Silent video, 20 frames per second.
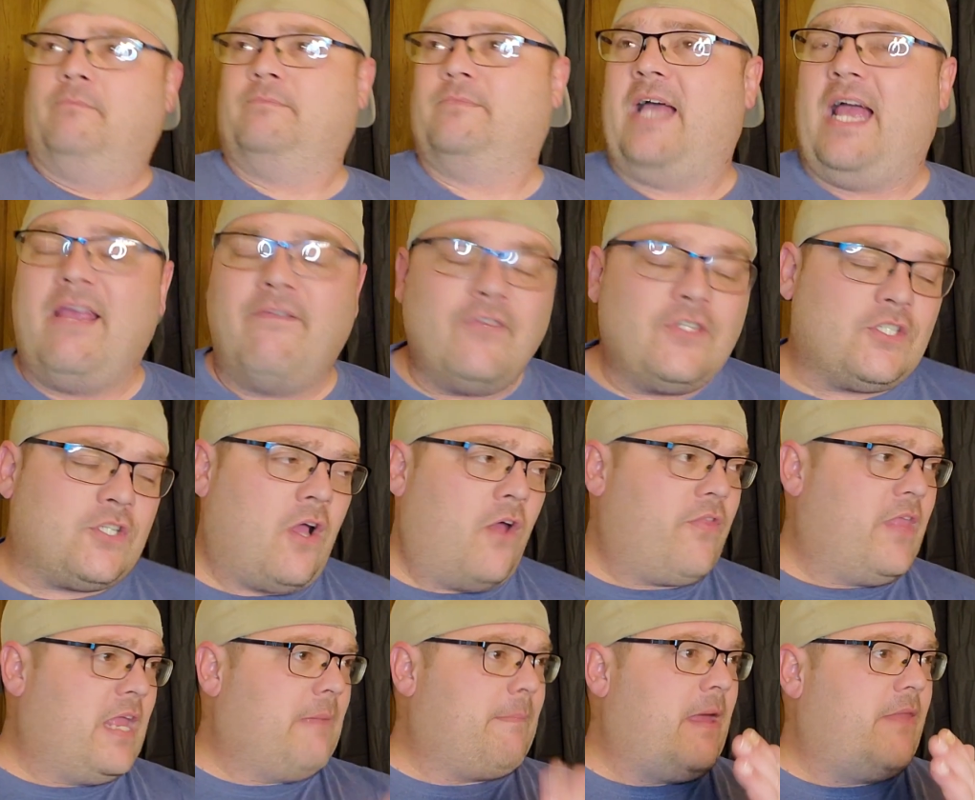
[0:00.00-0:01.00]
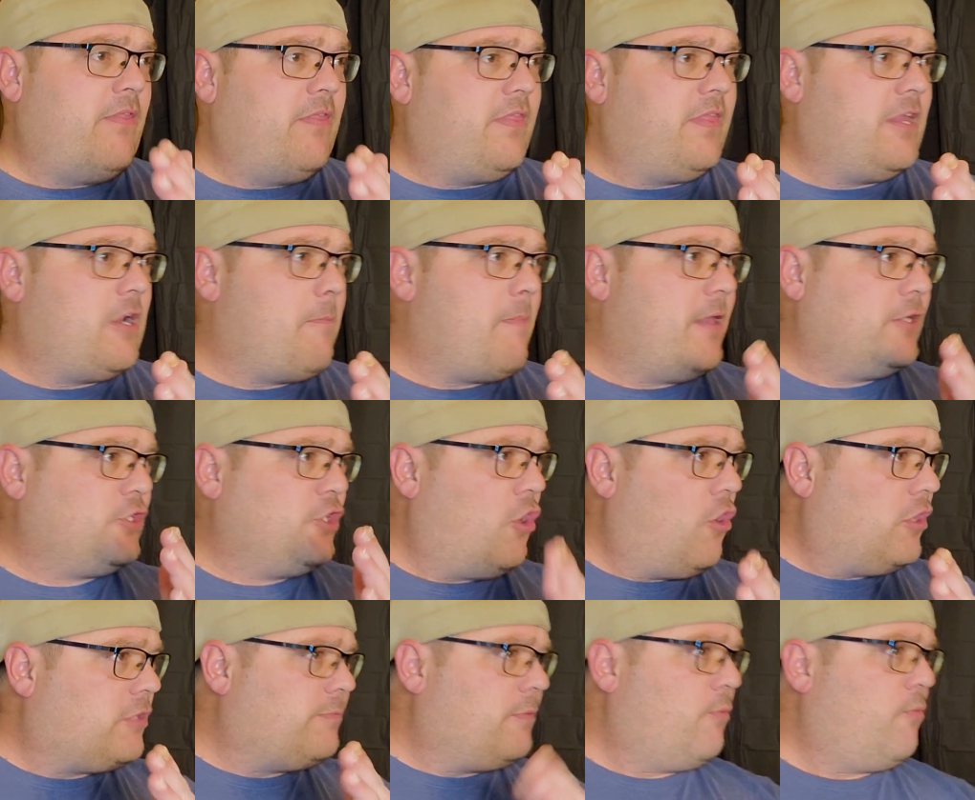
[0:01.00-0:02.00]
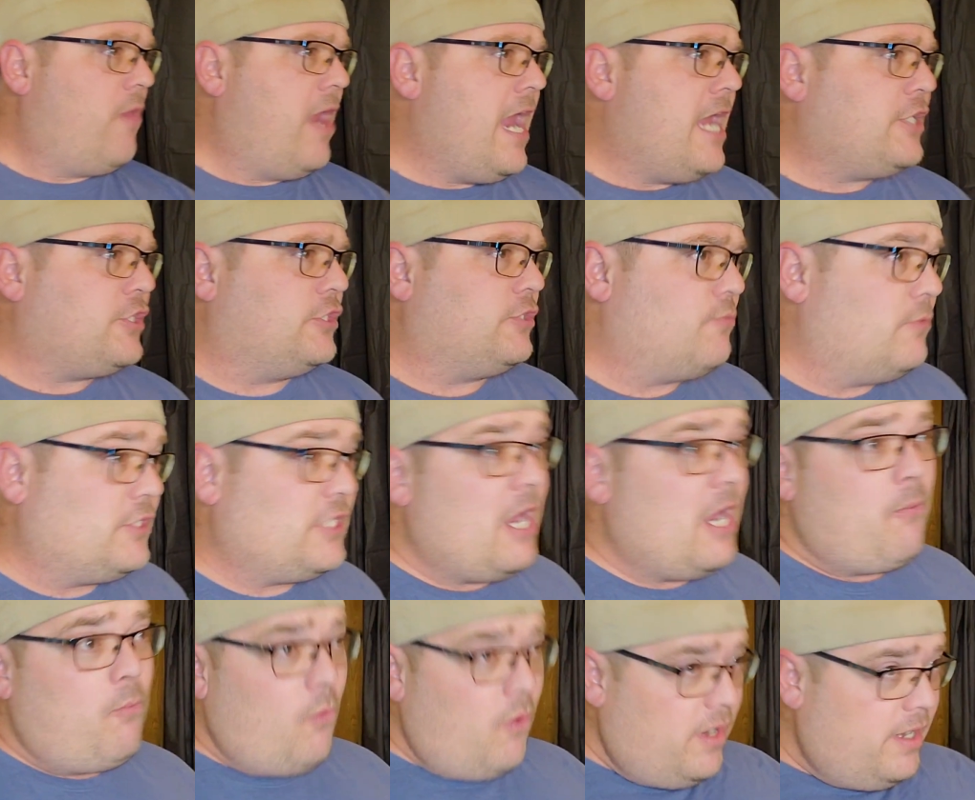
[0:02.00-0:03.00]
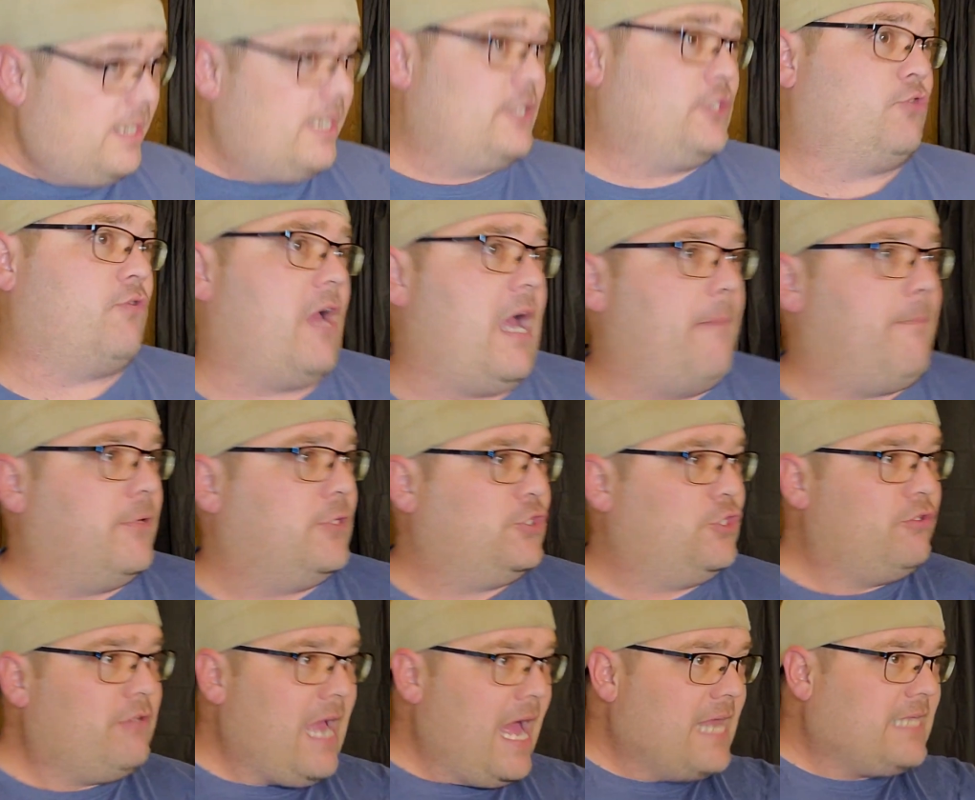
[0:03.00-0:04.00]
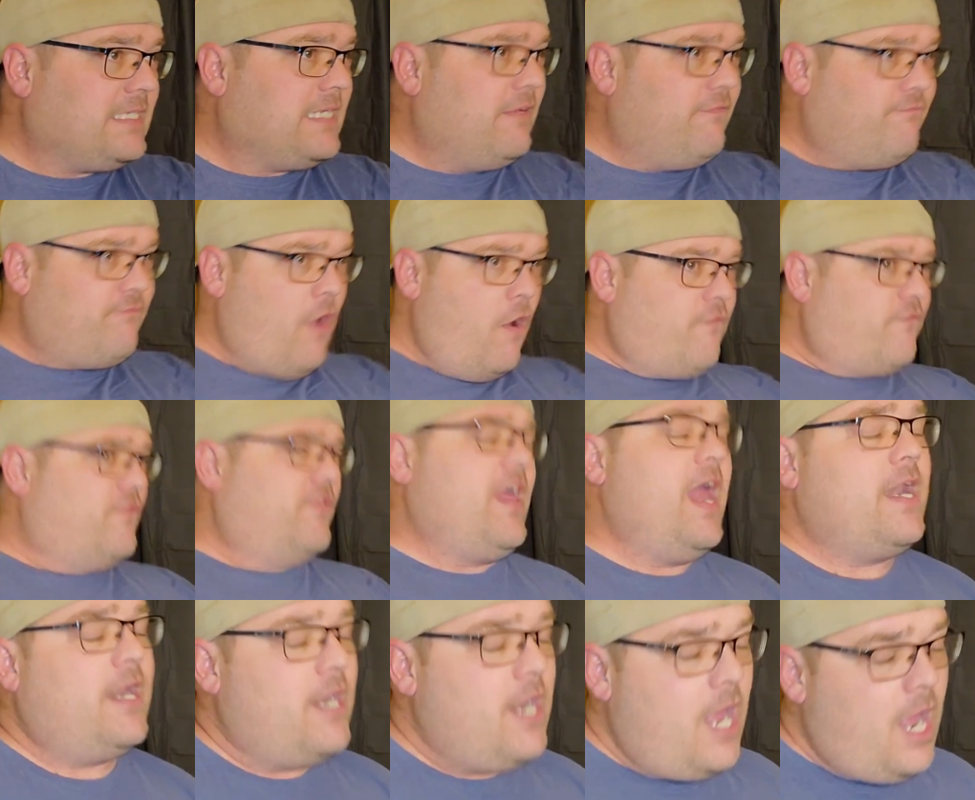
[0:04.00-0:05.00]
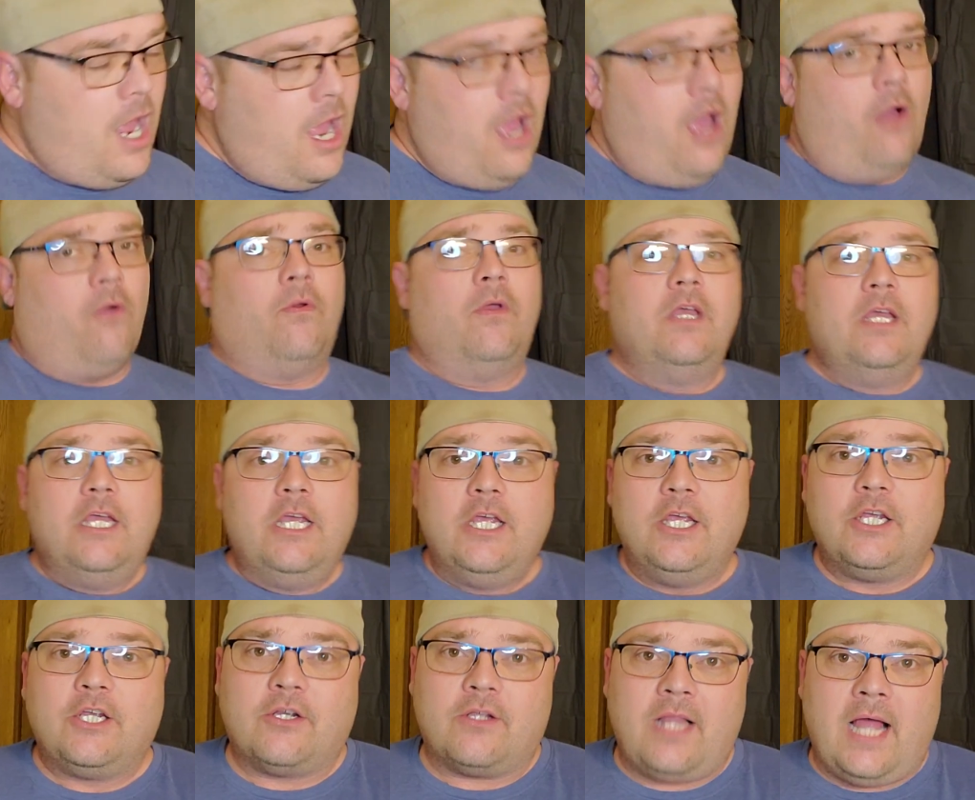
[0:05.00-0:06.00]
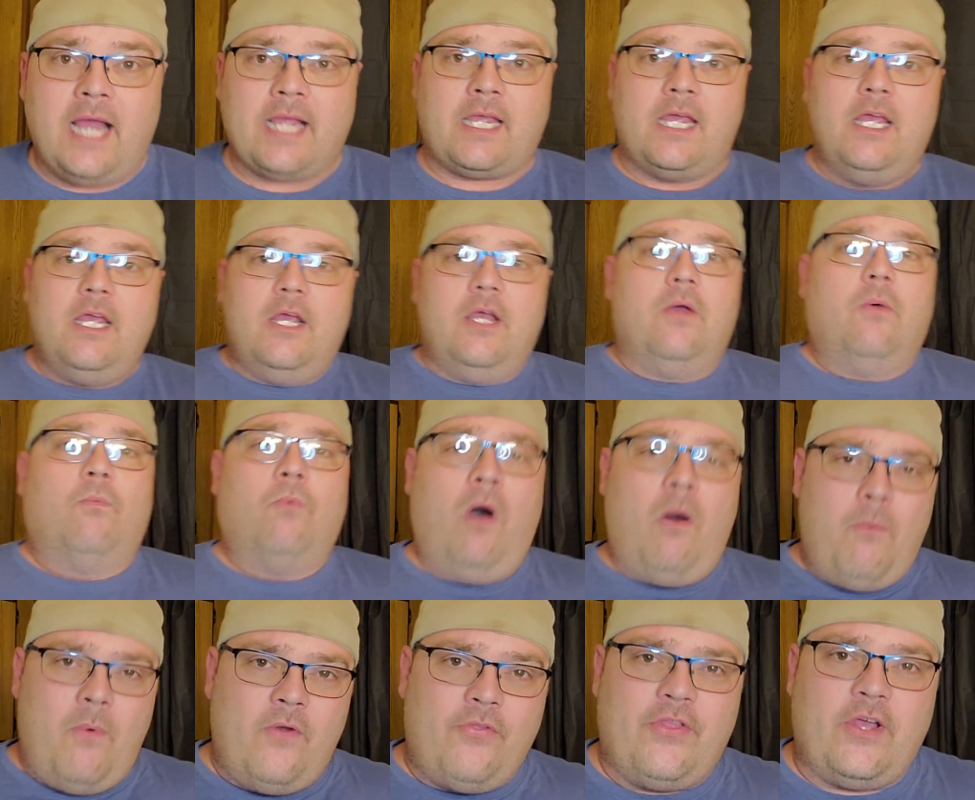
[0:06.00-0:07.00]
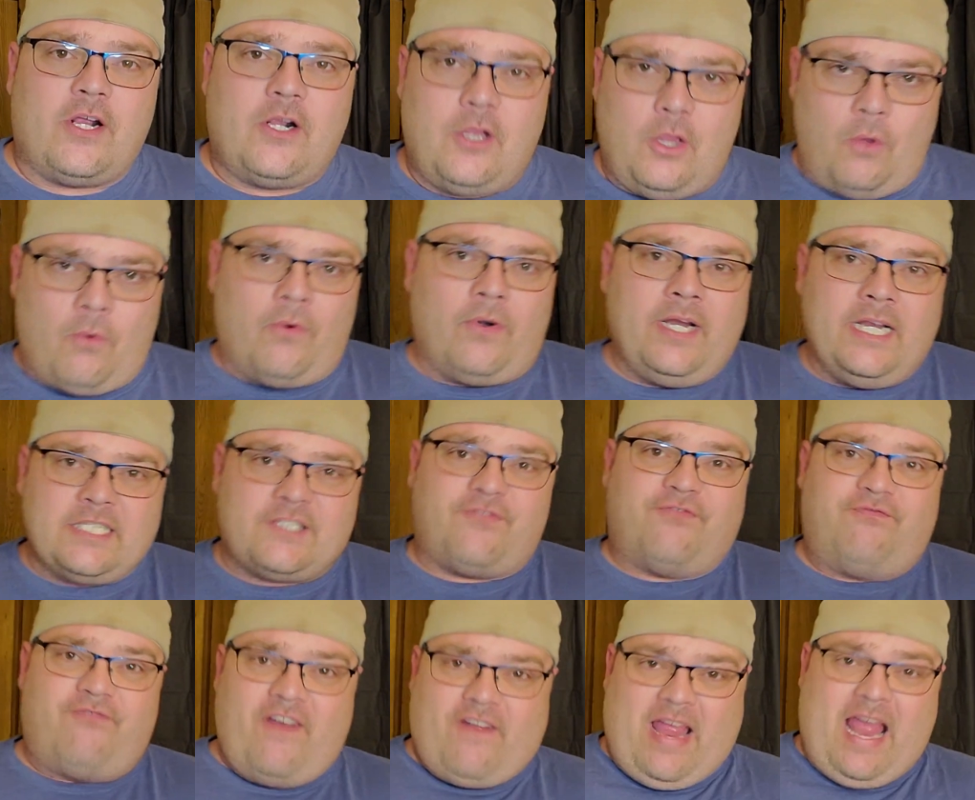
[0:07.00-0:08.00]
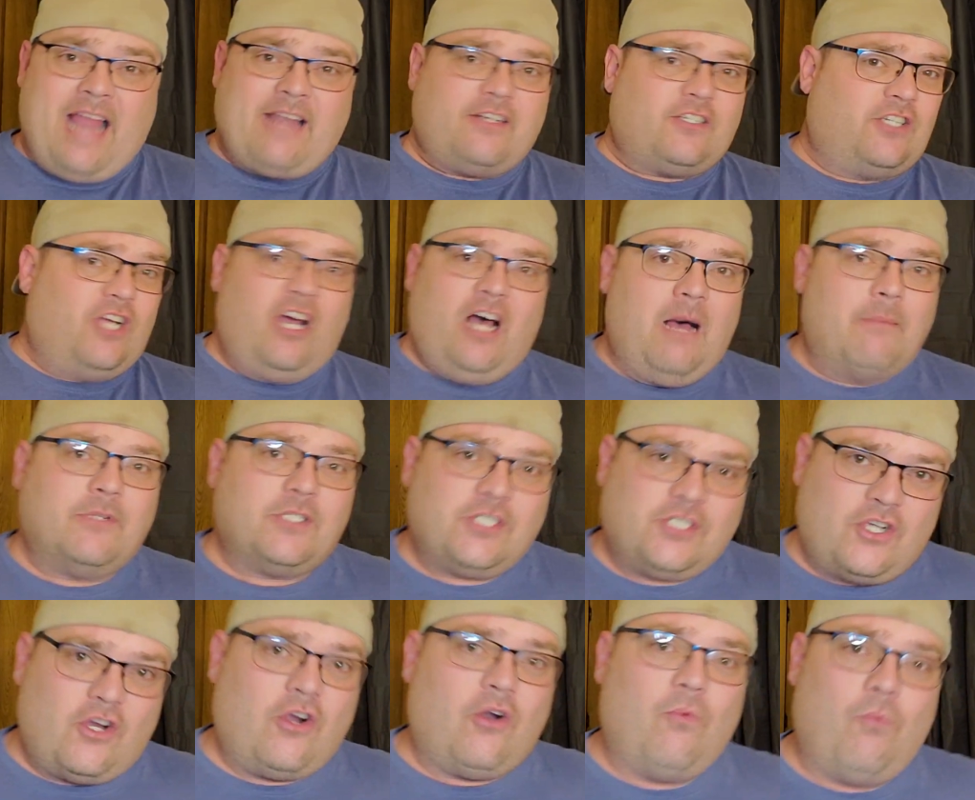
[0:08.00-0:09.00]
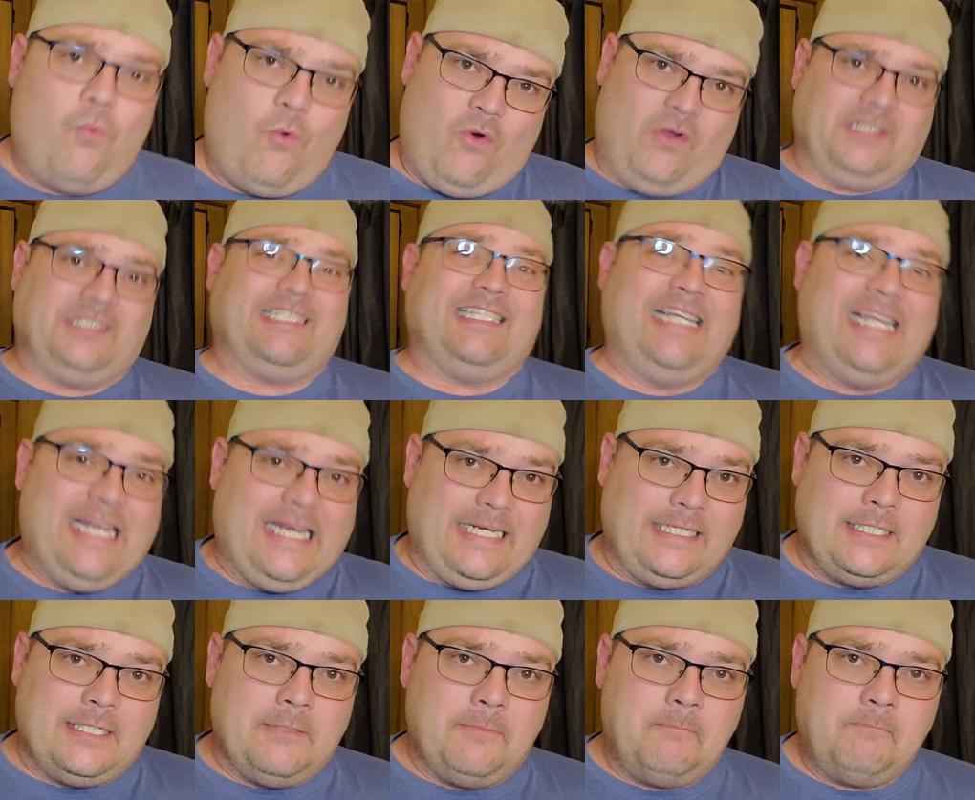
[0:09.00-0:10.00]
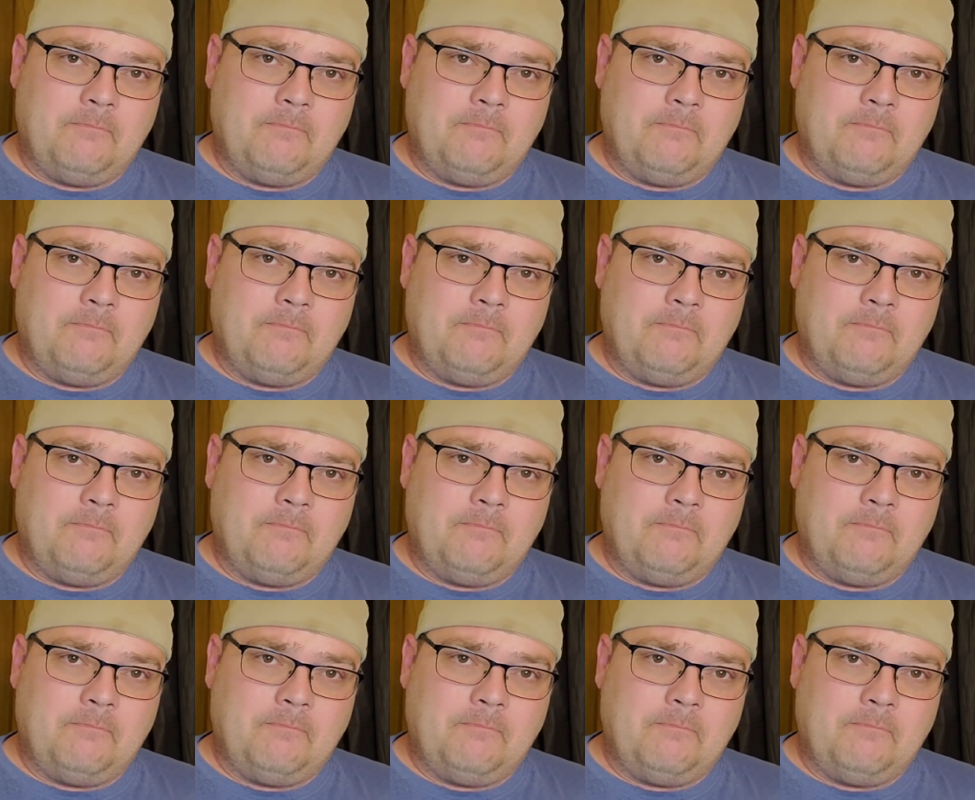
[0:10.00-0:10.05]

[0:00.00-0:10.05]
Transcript: I even saw a thing about there about guardsman rations, which I wanted to try, but you guys didn't vote for that. No. You're like, what would the glorious fat commissar want to eat?